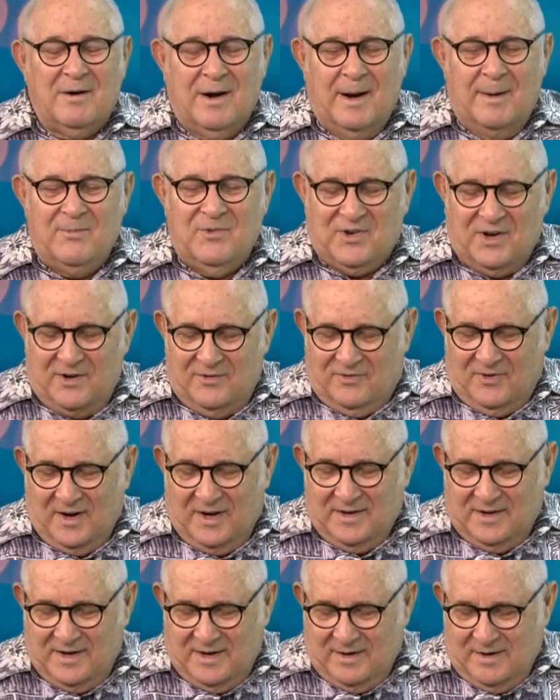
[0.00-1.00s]
I'm Jay
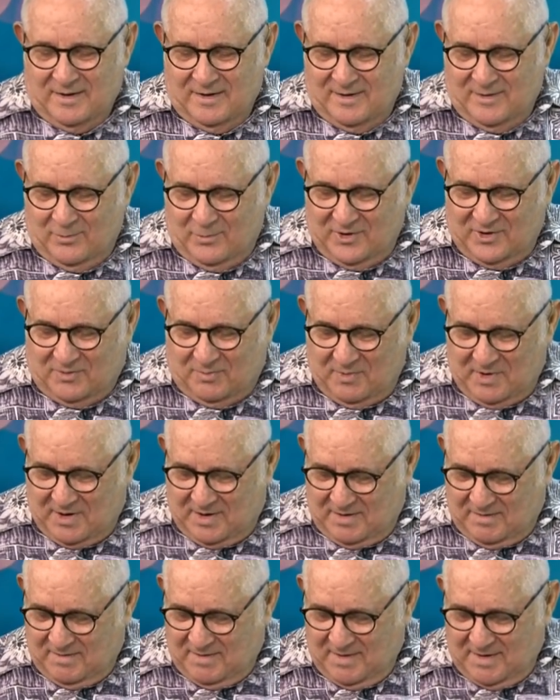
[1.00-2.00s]
Fidell, and with
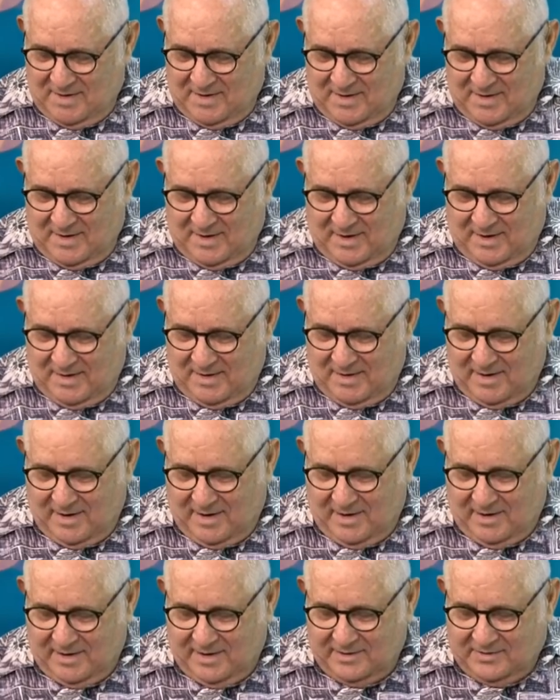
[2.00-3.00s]
me, uh, I
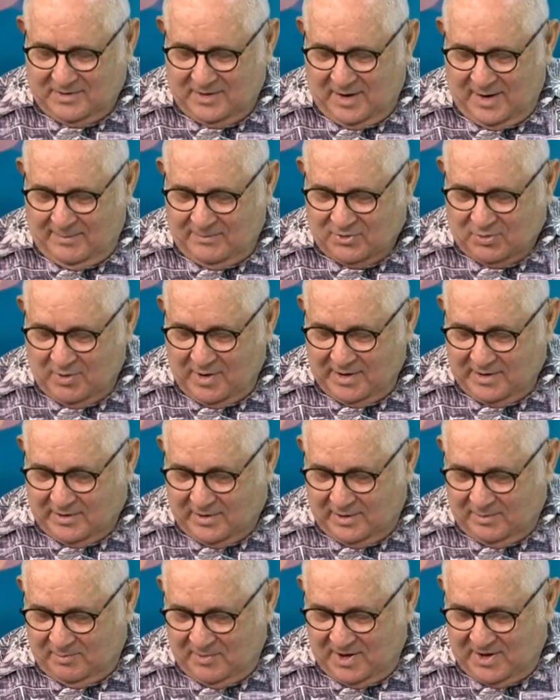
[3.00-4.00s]
got to get the names right.
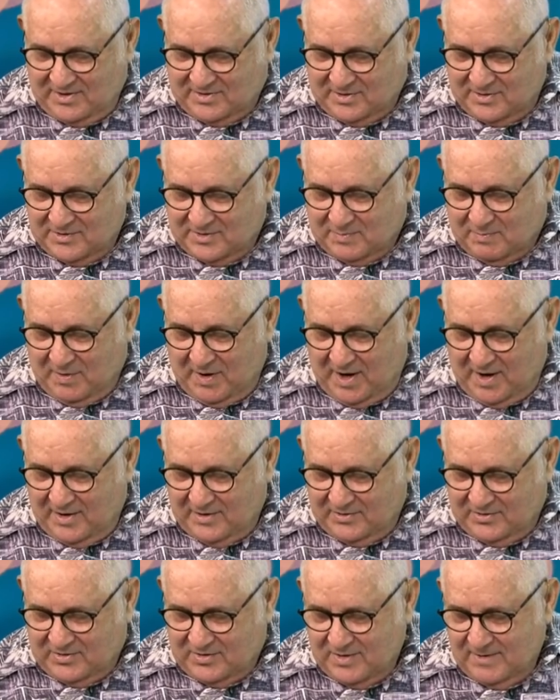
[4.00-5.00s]
Kutmaster
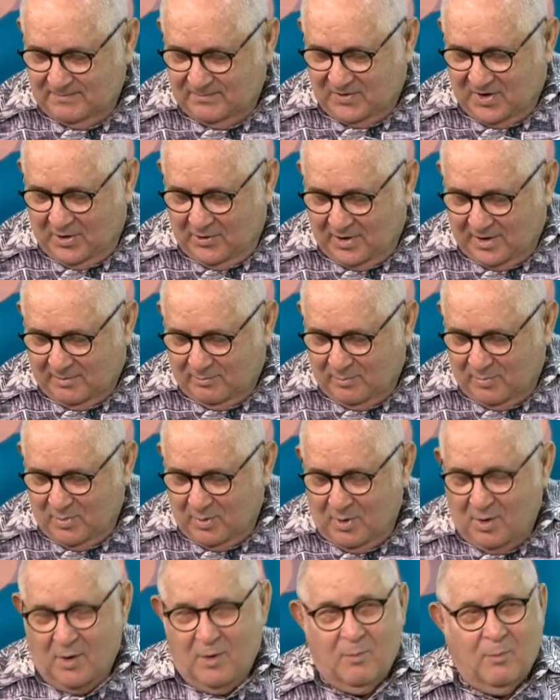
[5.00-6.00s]
Spaz, Derrick
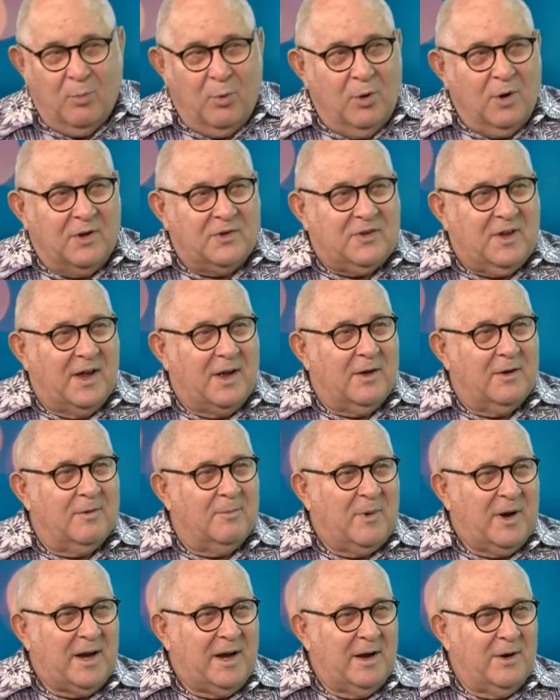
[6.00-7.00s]
Bulatao.
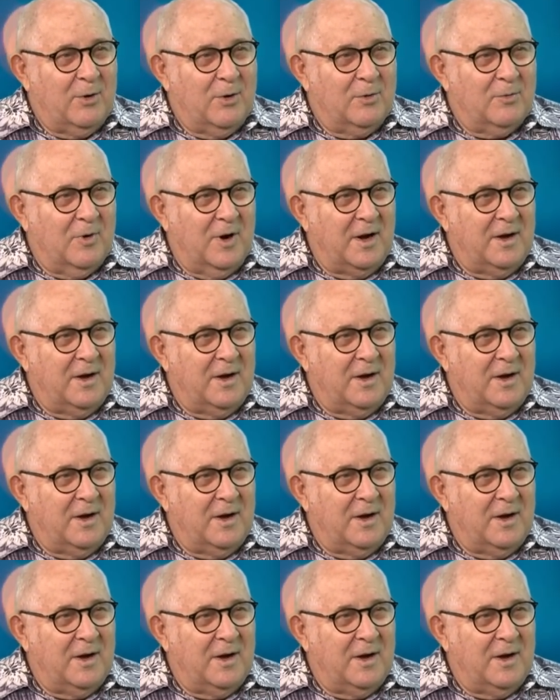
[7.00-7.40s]
Correct.